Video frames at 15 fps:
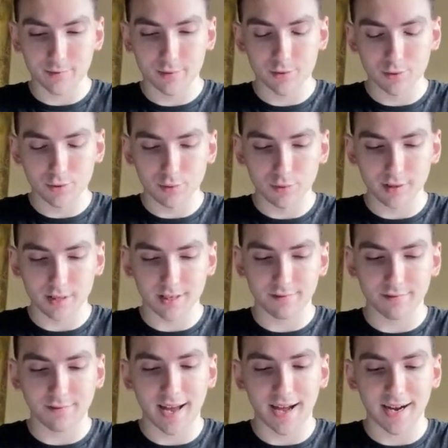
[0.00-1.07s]
truth and
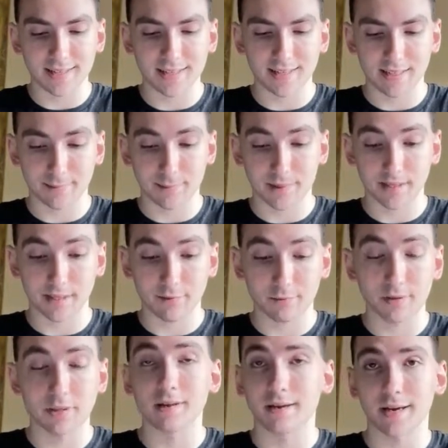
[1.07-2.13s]
fact as something that
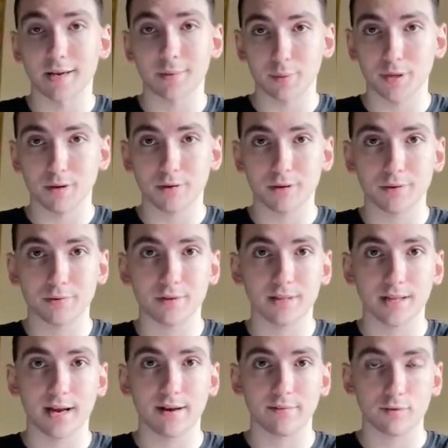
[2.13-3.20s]
really can't be argued and
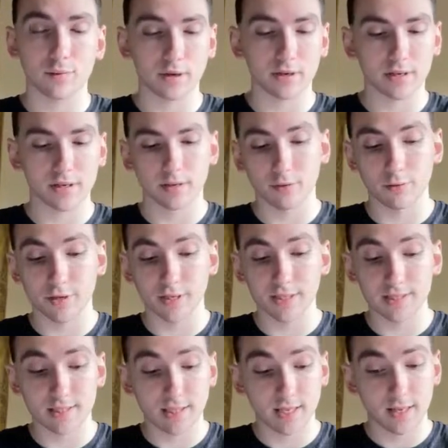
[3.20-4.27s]
that everyone can agree
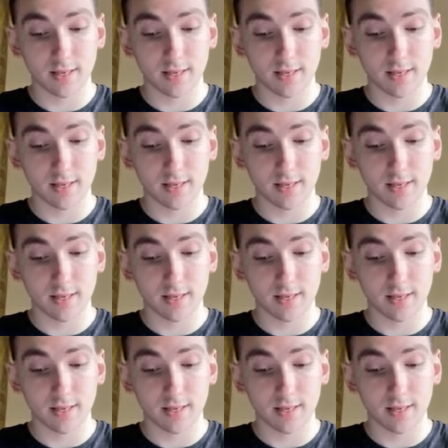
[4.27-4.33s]
is